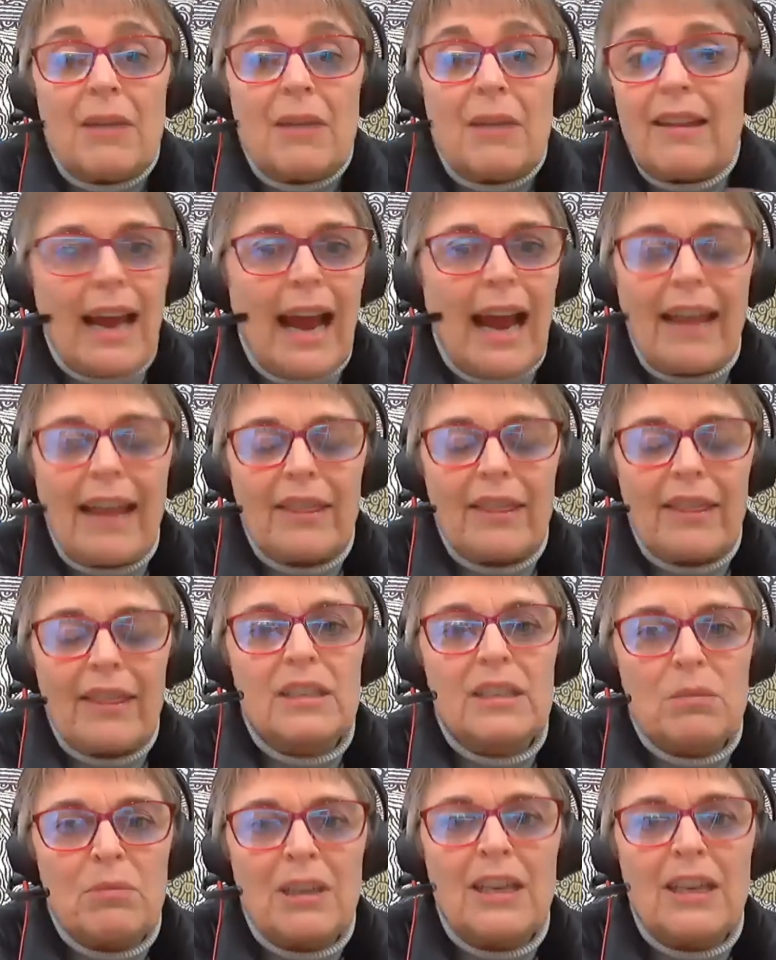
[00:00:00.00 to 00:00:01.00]
I think
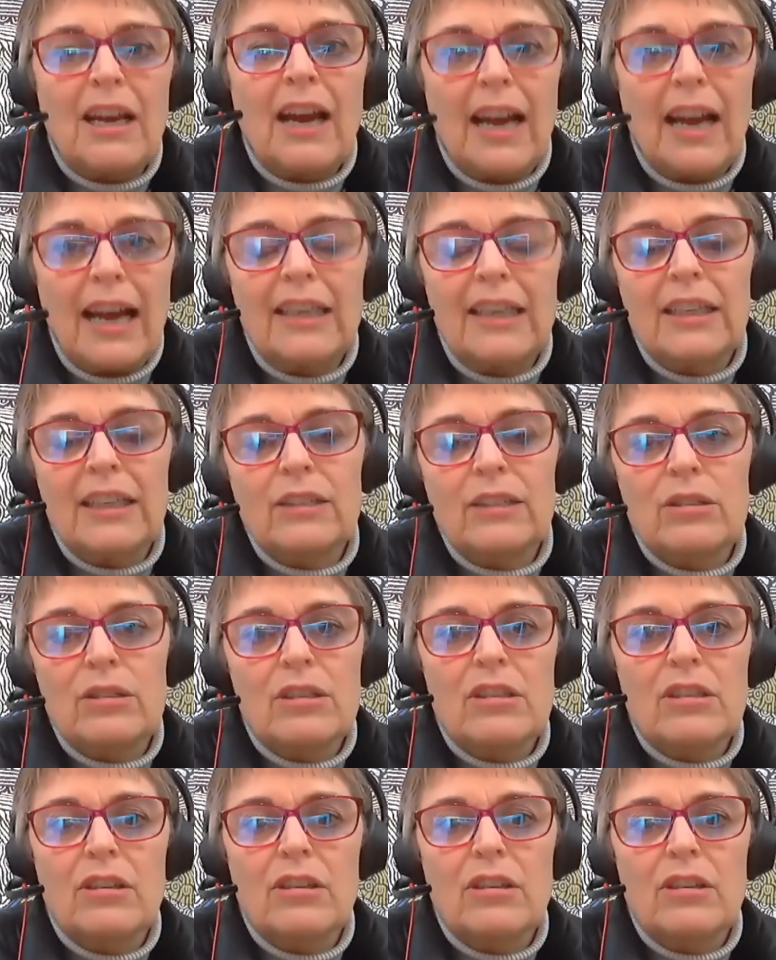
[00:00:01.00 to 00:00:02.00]
it's been highly
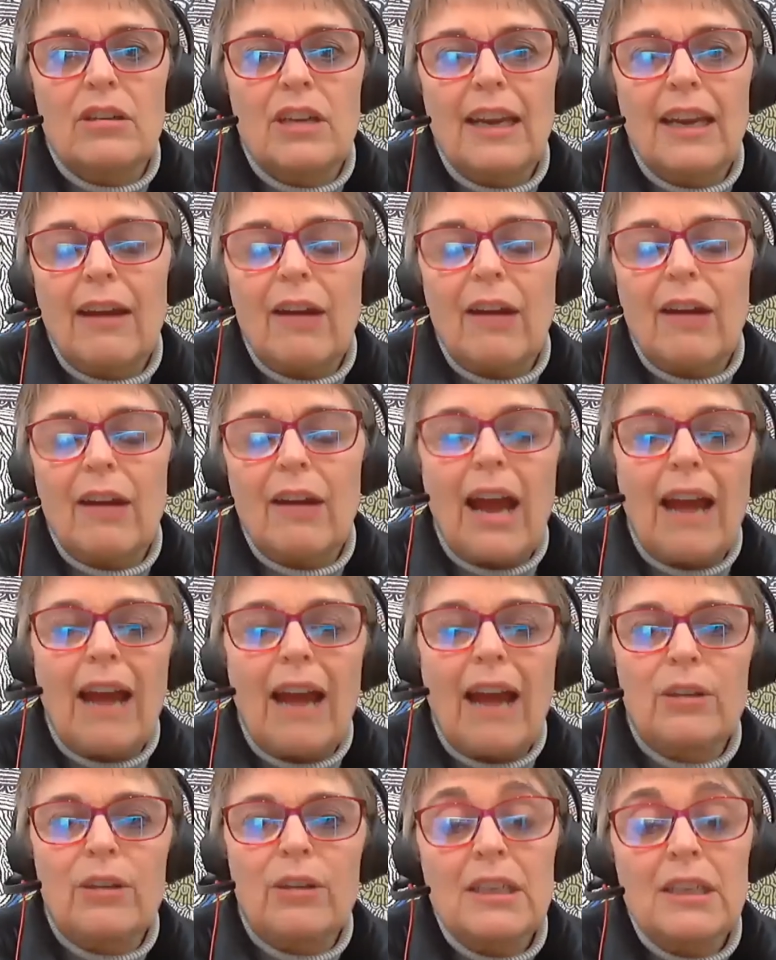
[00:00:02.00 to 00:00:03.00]
concerning, and I
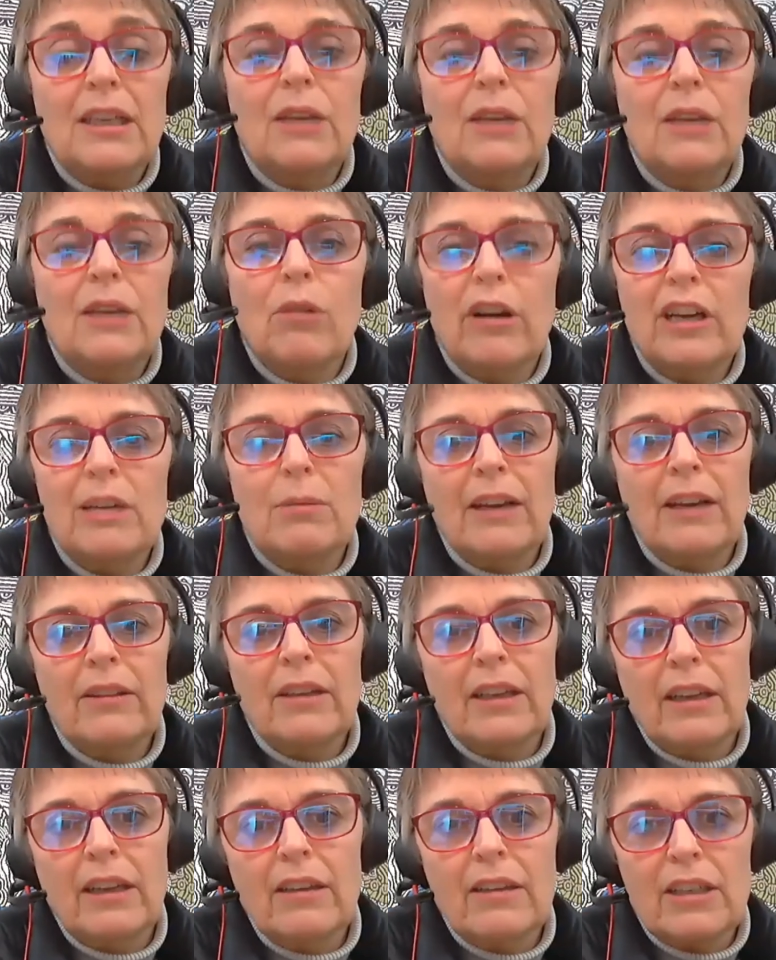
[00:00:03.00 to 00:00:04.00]
feel particularly worried about
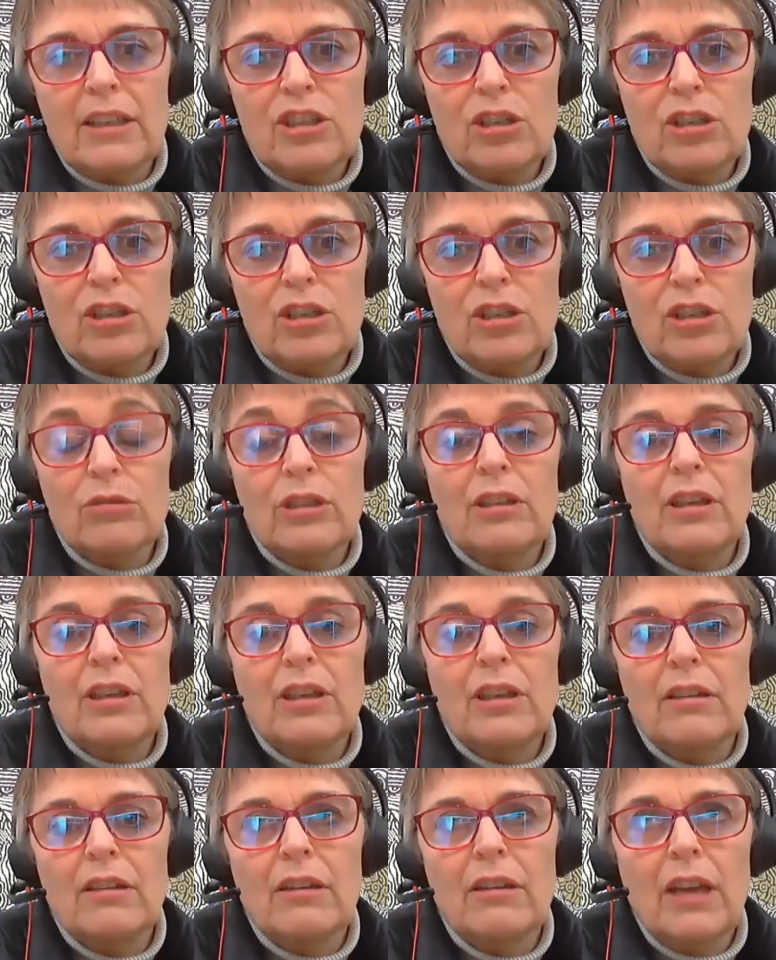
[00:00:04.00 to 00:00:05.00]
the children,
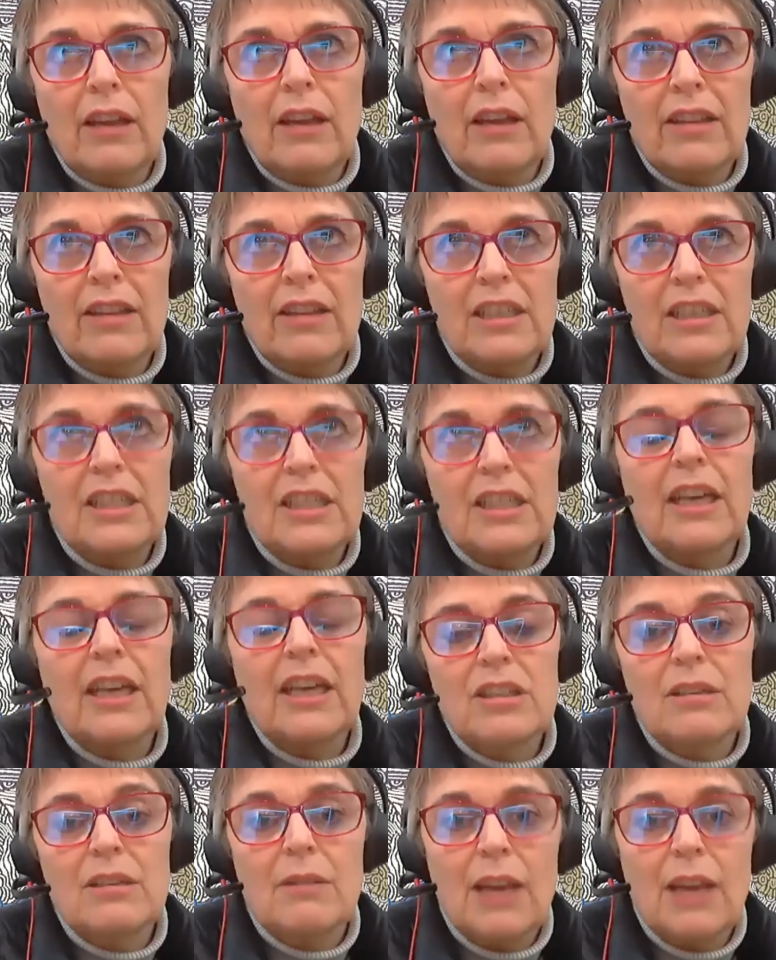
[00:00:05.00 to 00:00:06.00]
the
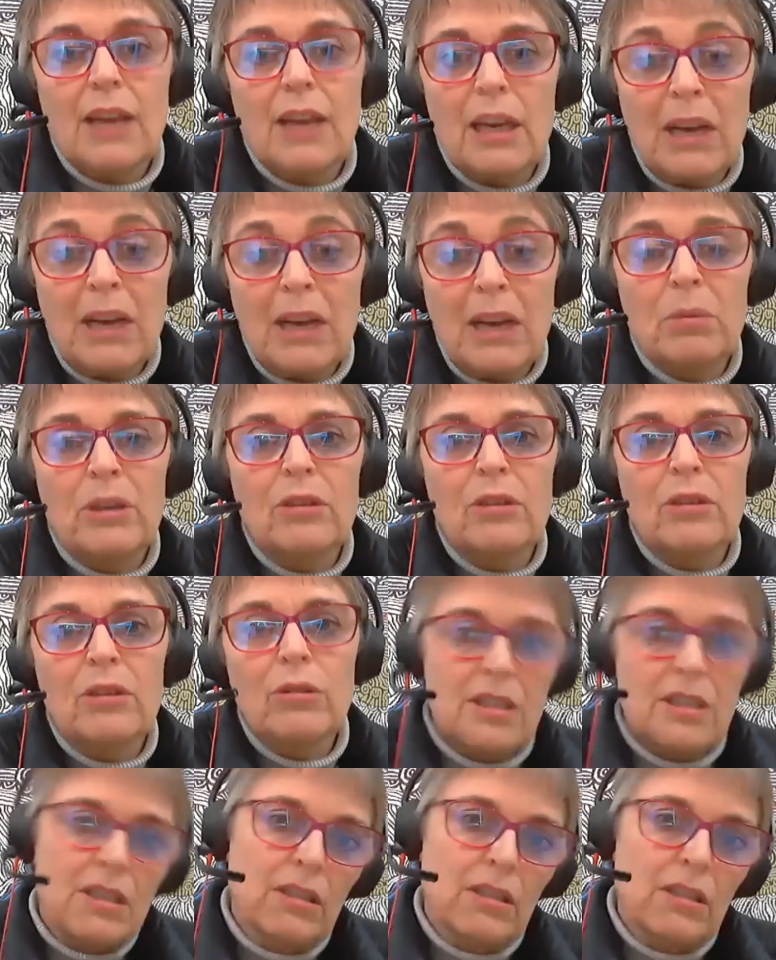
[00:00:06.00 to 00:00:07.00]
teenagers in Melbourne who are
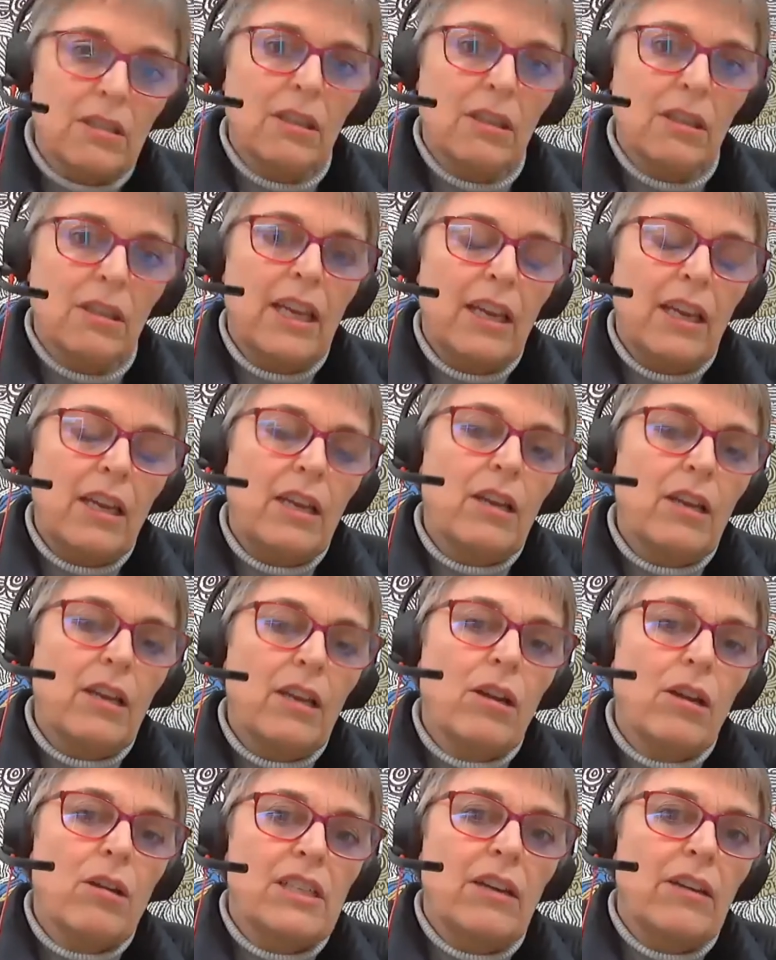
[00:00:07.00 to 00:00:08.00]
still in
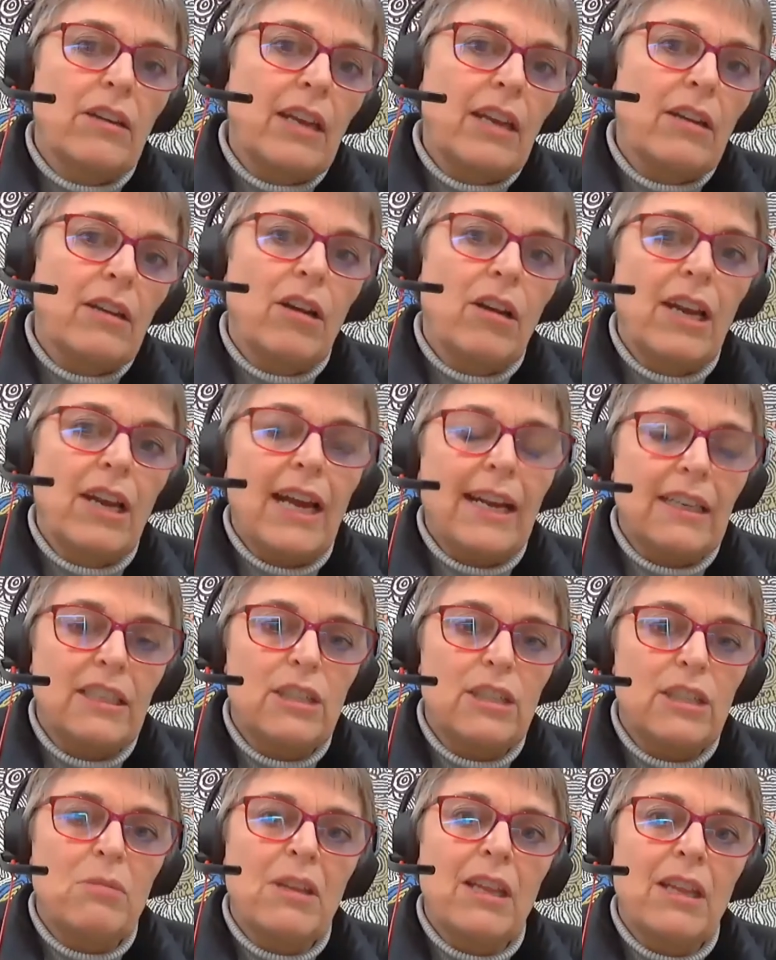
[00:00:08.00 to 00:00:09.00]
lockdown and are
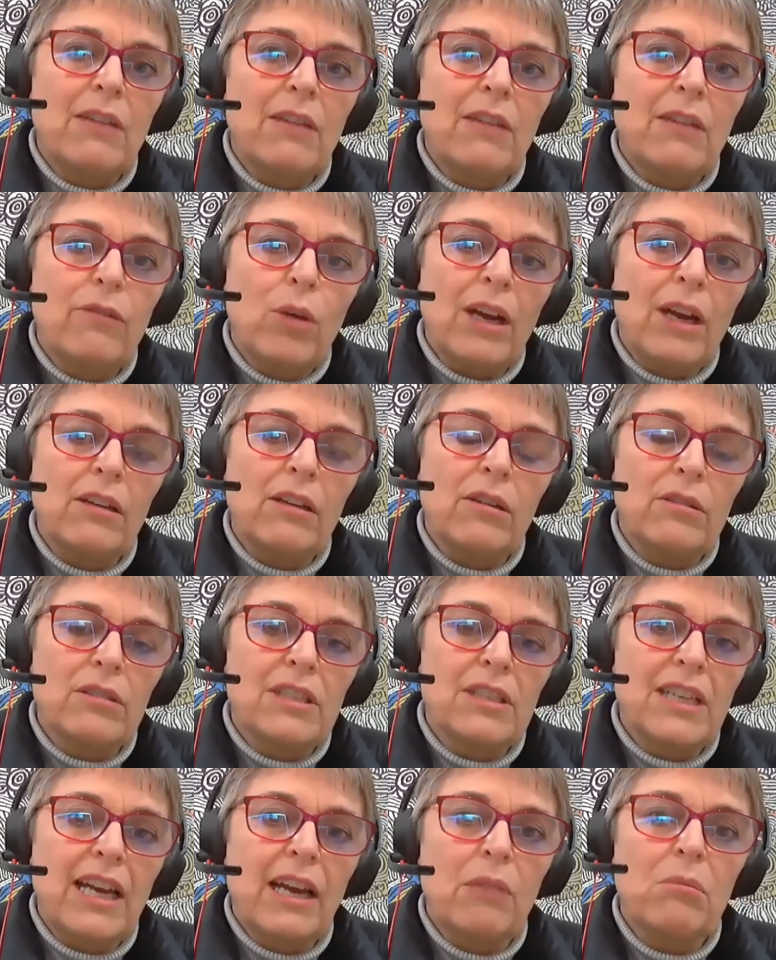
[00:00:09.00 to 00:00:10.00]
likely to be there for quite a long
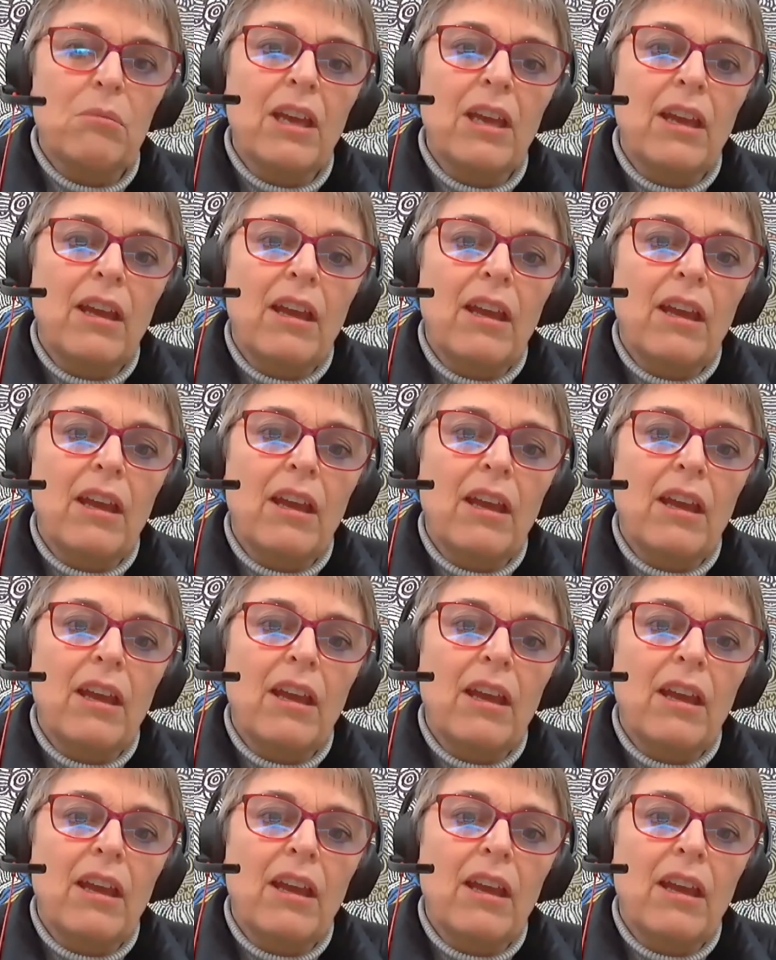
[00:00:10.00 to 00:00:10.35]
time.